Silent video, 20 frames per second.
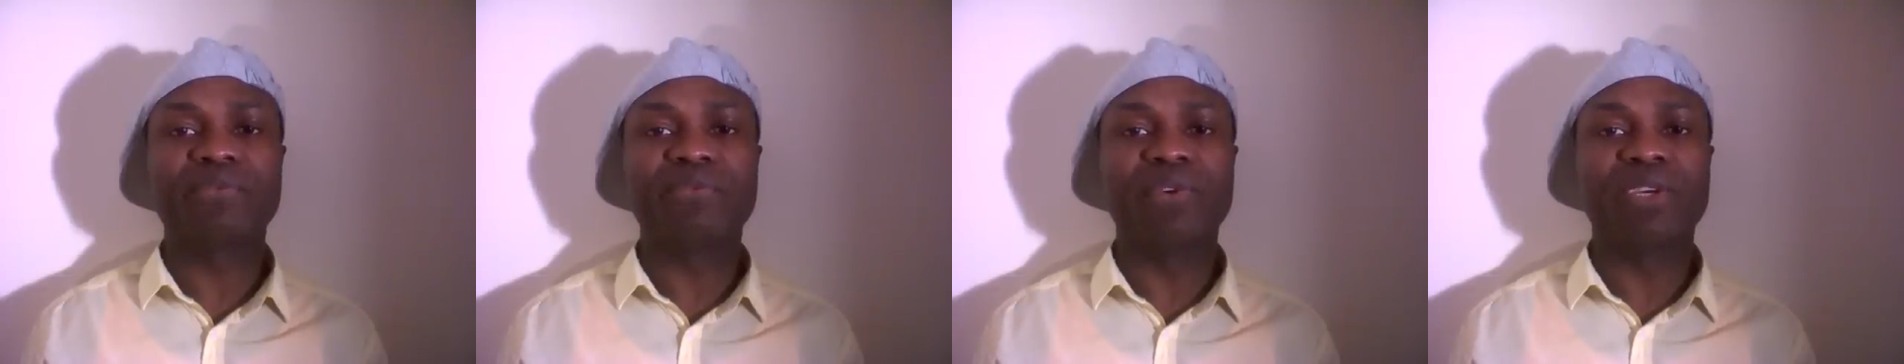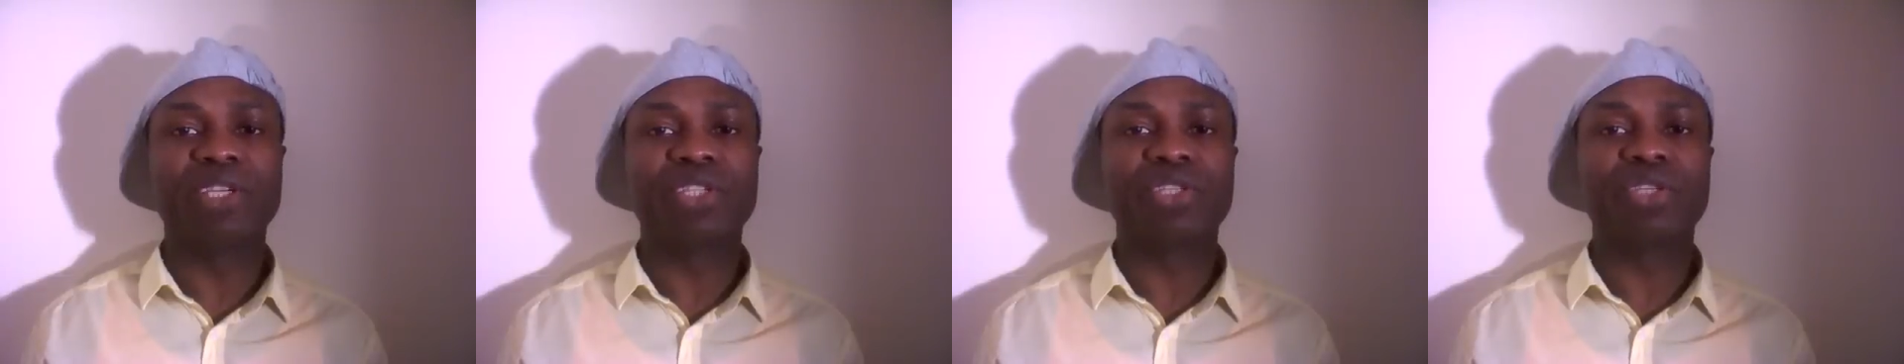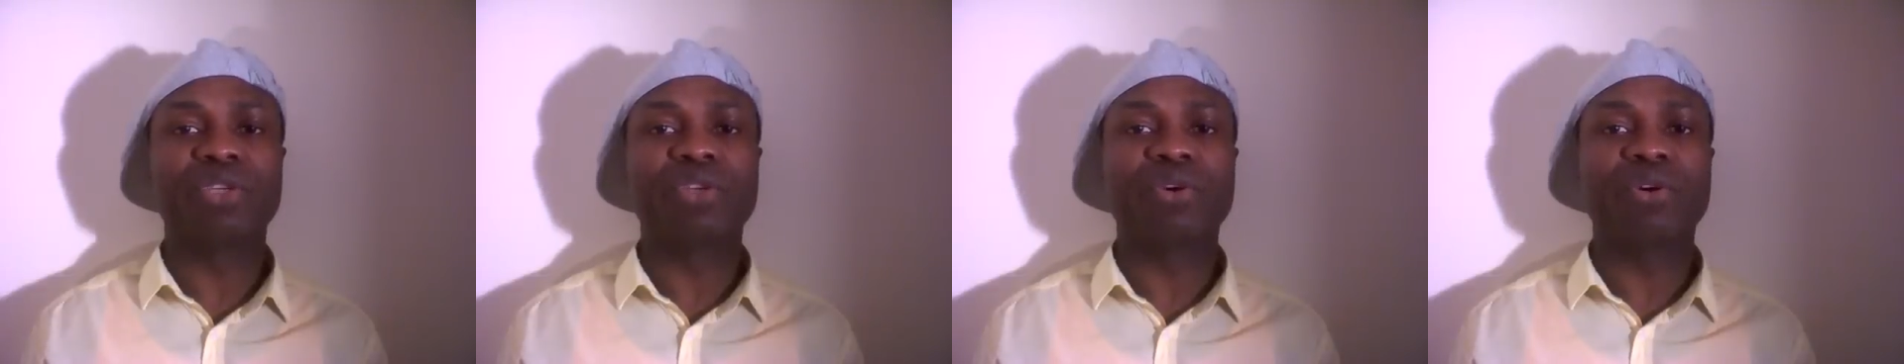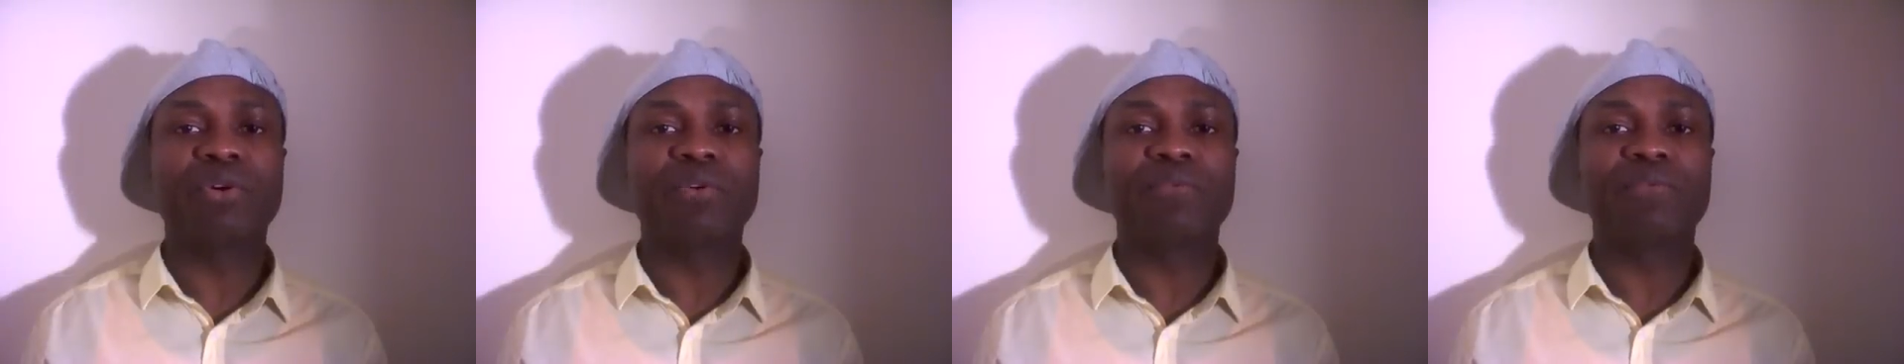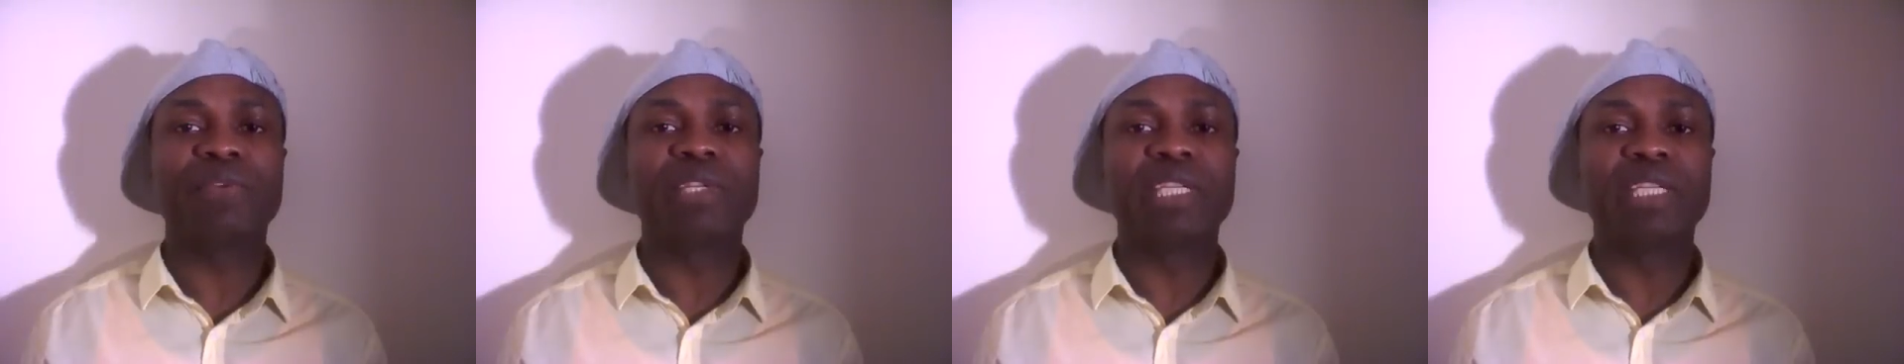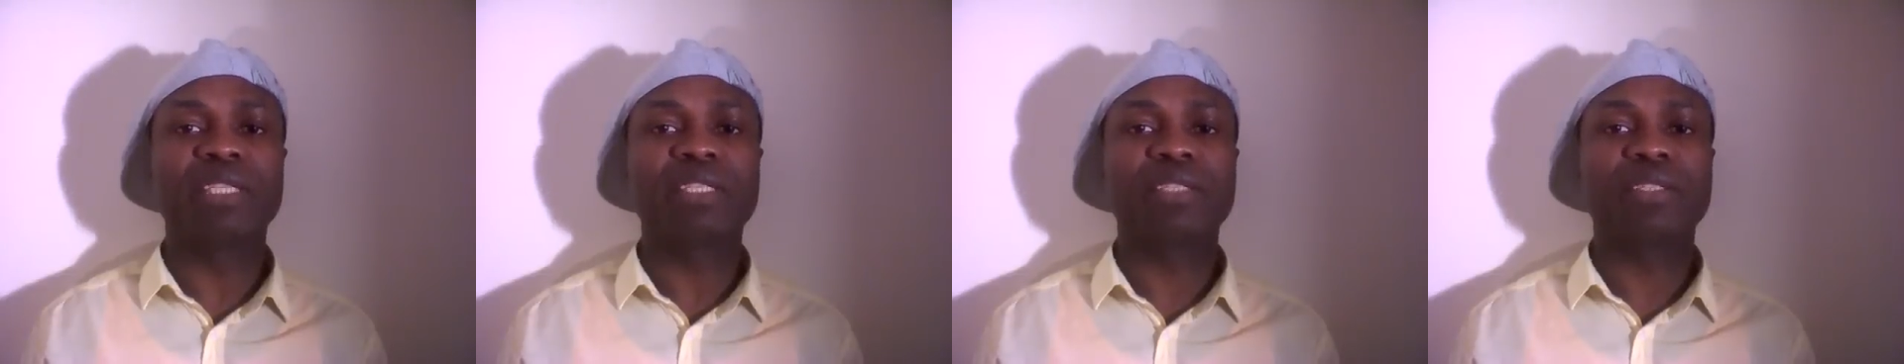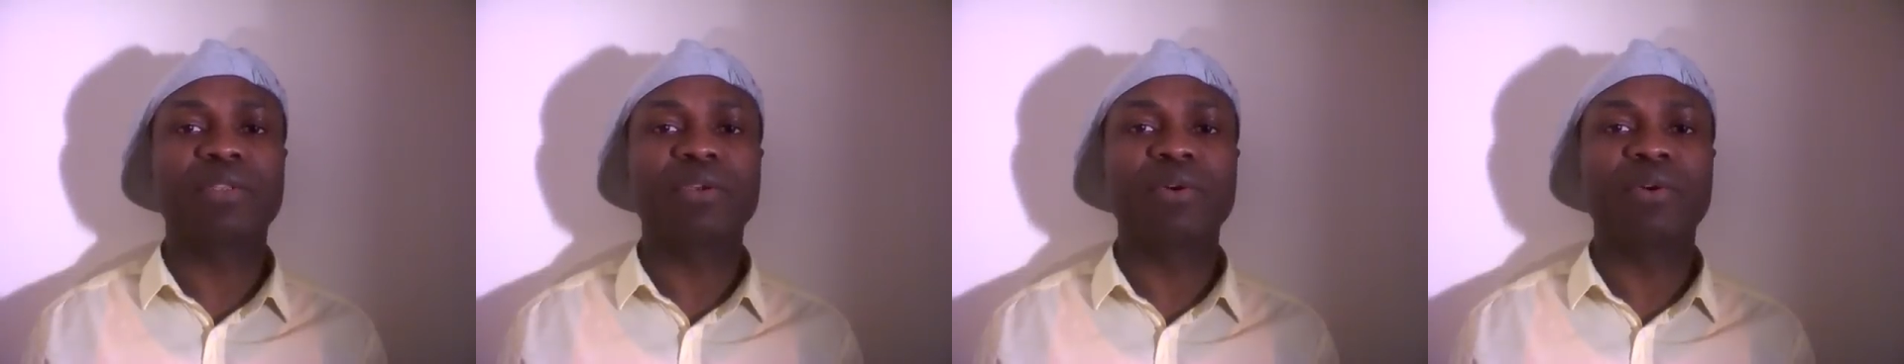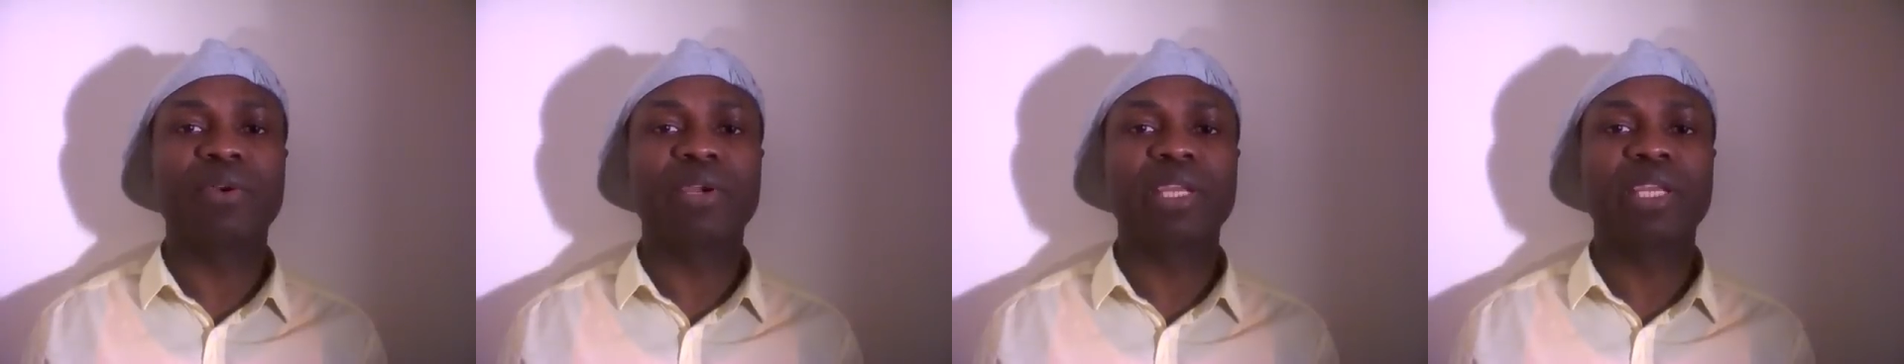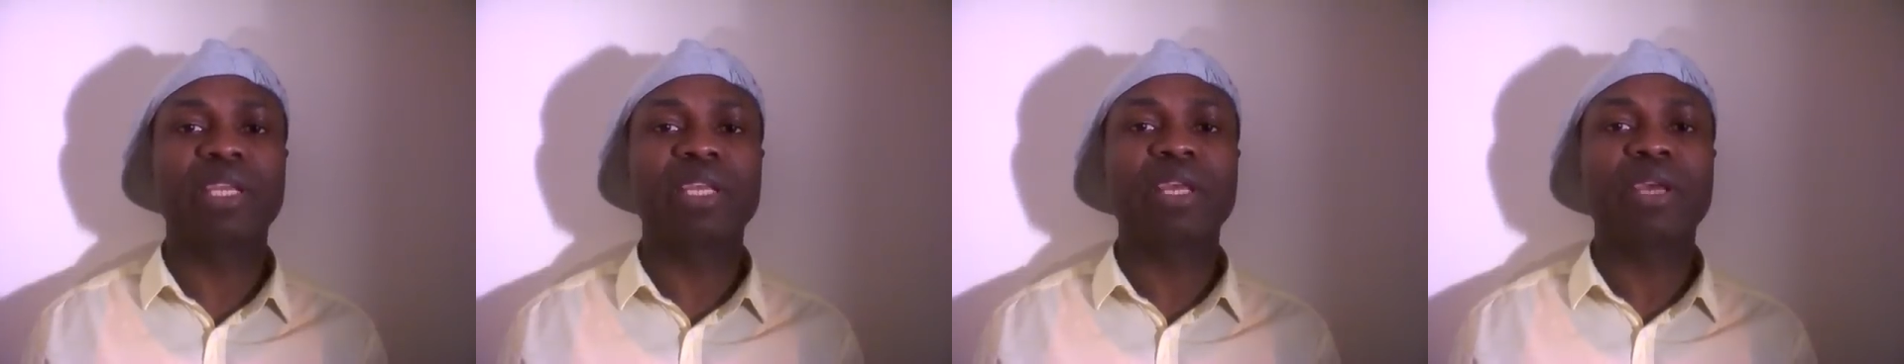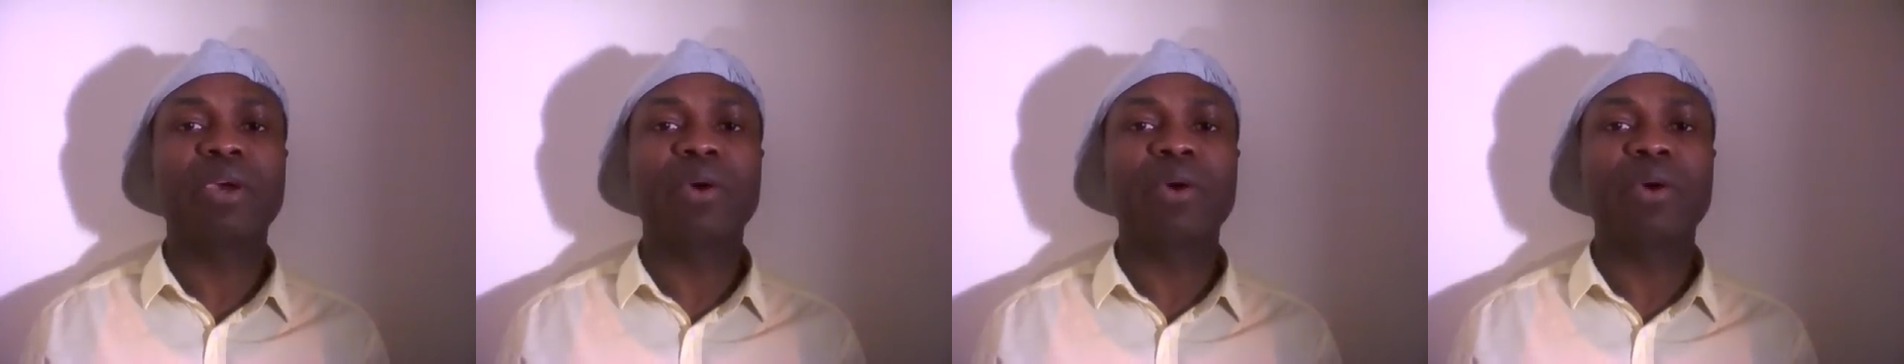version of this story